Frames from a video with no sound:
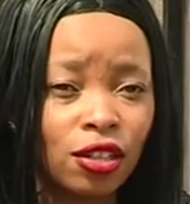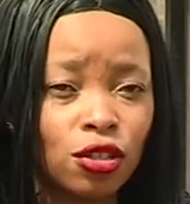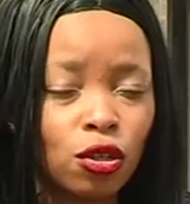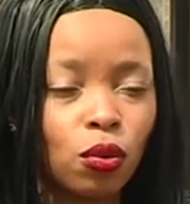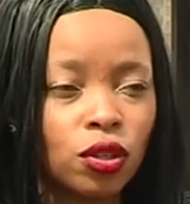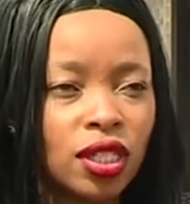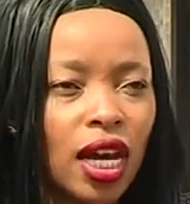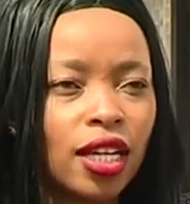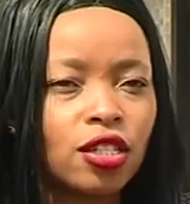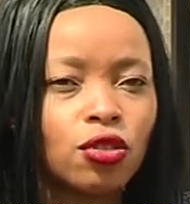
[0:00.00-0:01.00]
So what
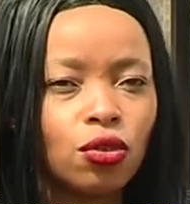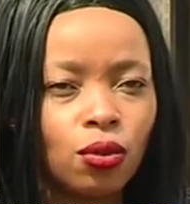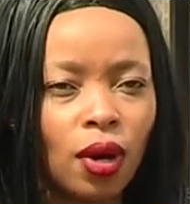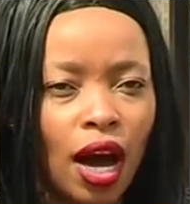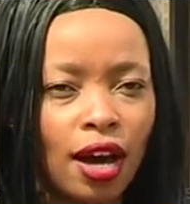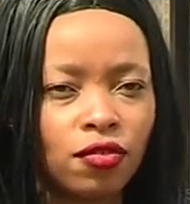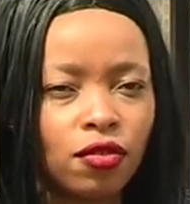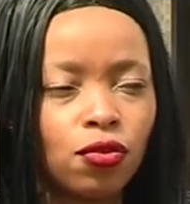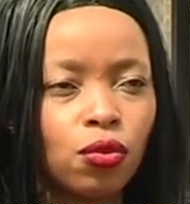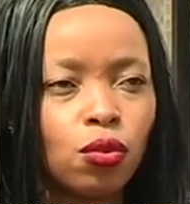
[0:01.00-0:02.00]
talent do you have?
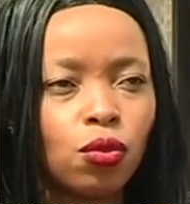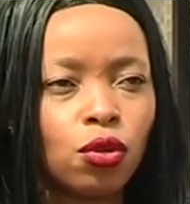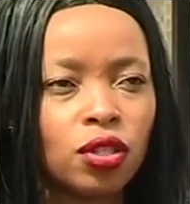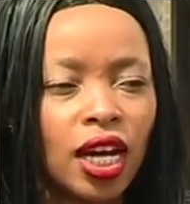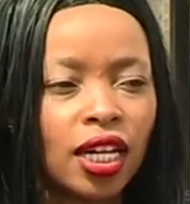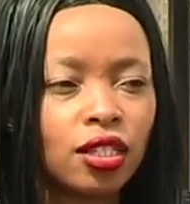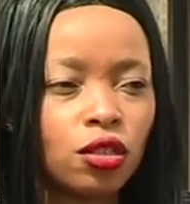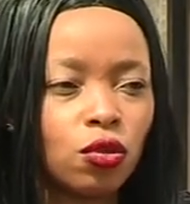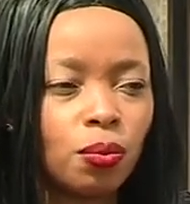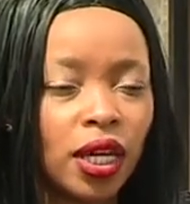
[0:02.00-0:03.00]
If you your talent is
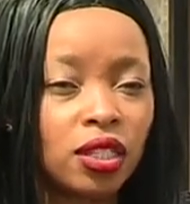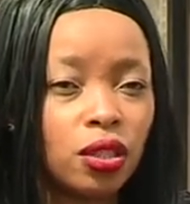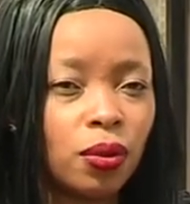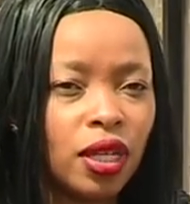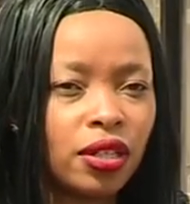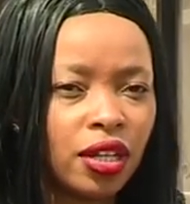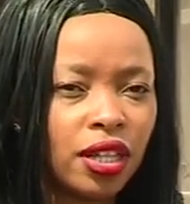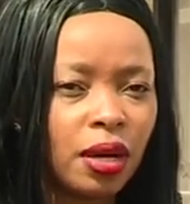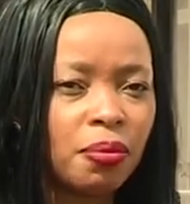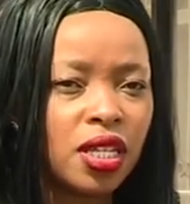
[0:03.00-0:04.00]
to make jewelry,
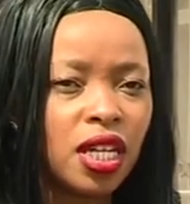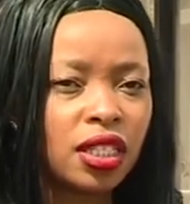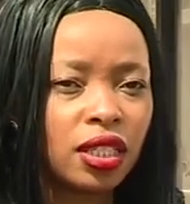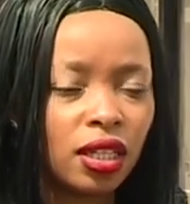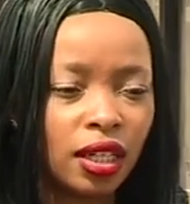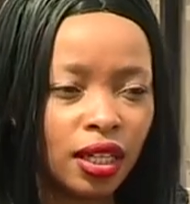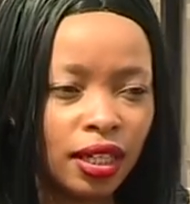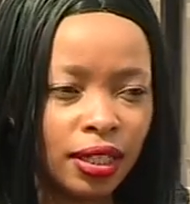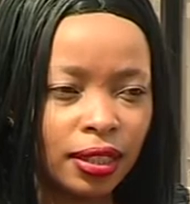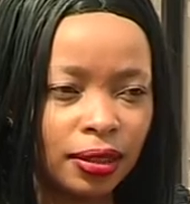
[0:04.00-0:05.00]
the beaded
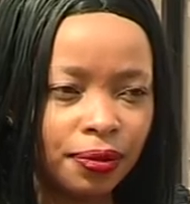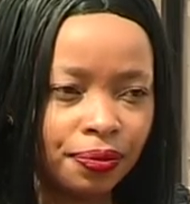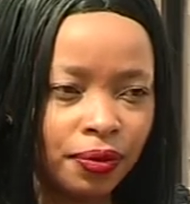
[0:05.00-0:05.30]
uh,